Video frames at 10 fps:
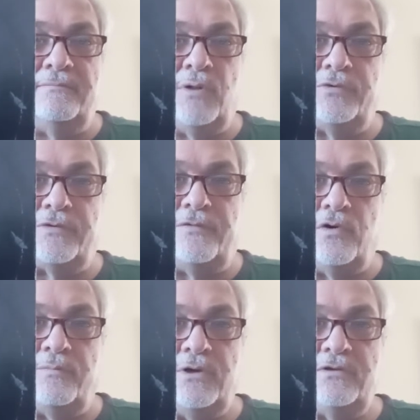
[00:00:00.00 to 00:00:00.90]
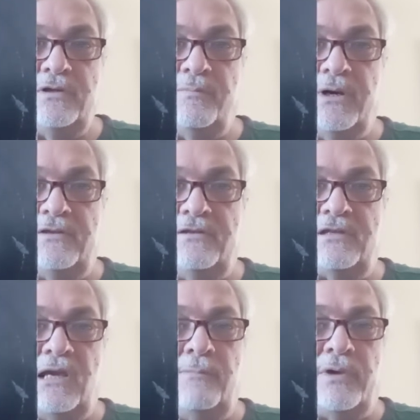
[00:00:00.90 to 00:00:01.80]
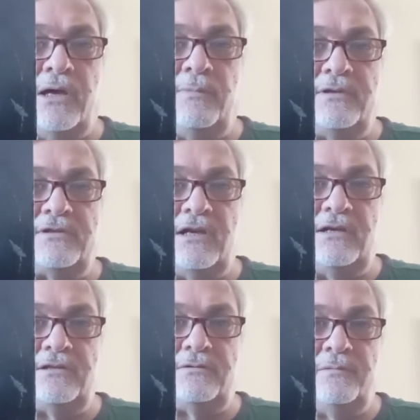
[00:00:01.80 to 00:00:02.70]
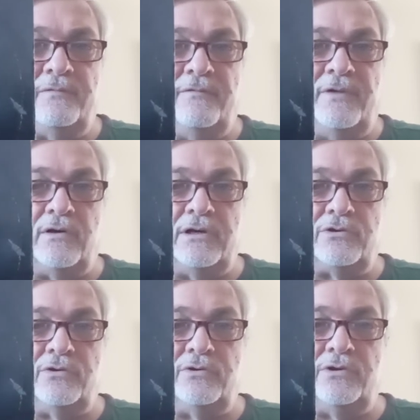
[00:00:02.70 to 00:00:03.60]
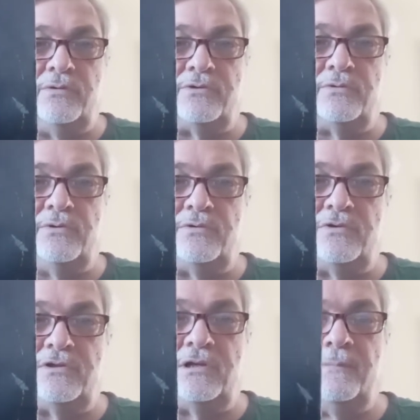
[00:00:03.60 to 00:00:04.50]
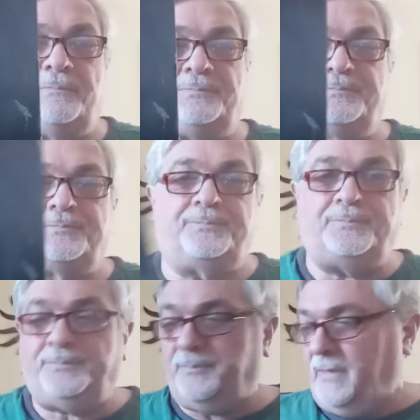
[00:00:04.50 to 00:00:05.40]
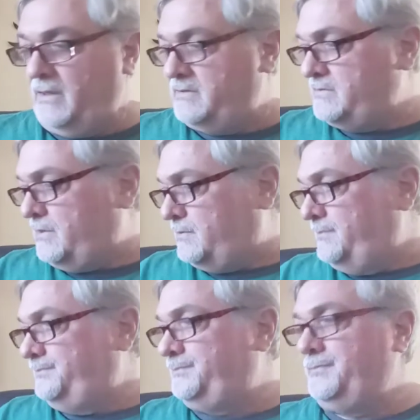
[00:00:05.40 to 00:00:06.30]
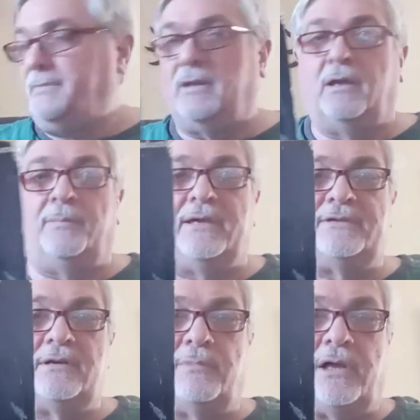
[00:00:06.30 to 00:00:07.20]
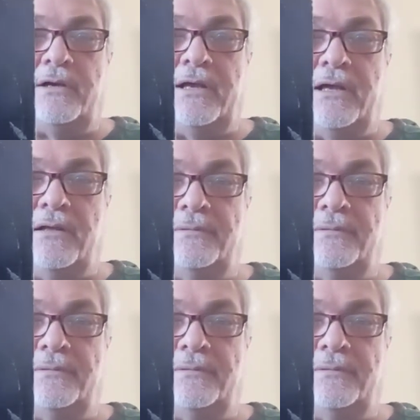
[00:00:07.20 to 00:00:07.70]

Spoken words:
most folk music, but at the same time it stays very true to its roots. So, Amazing Blondell.